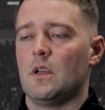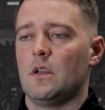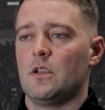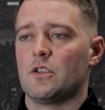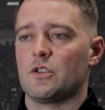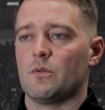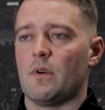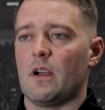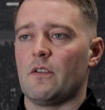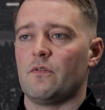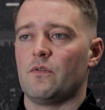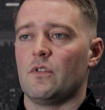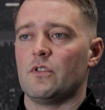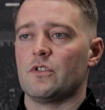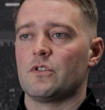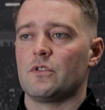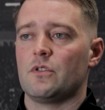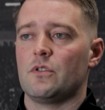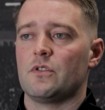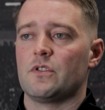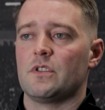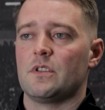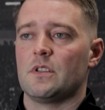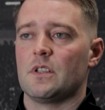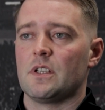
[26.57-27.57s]
so everyone's
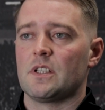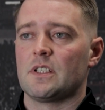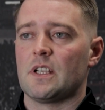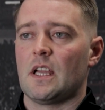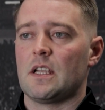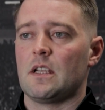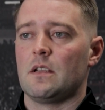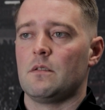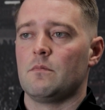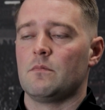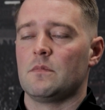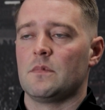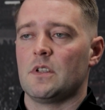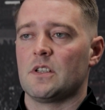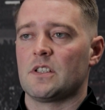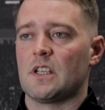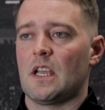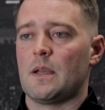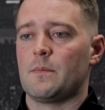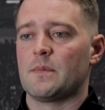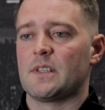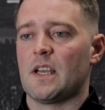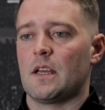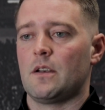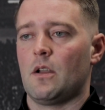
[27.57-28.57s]
using the same
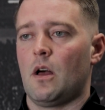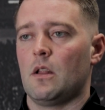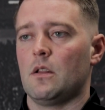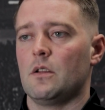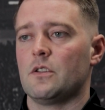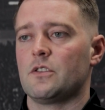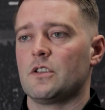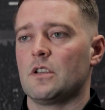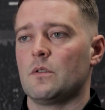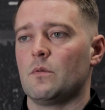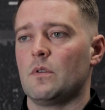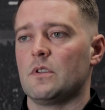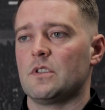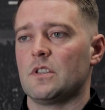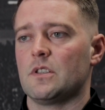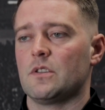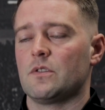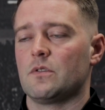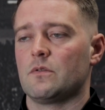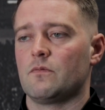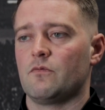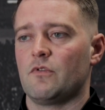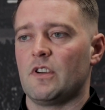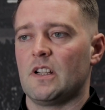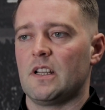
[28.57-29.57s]
technology, which
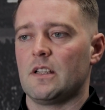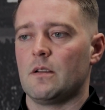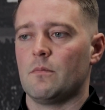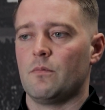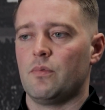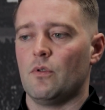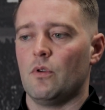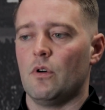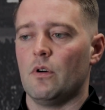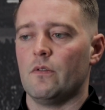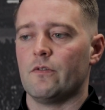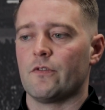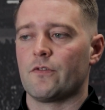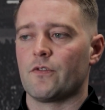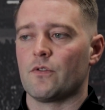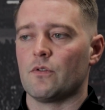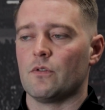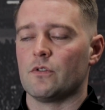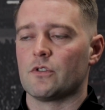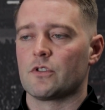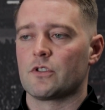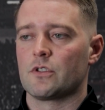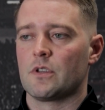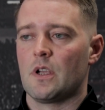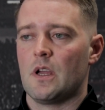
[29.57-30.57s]
is really important for
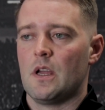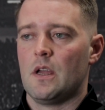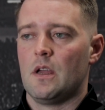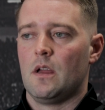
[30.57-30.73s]
us.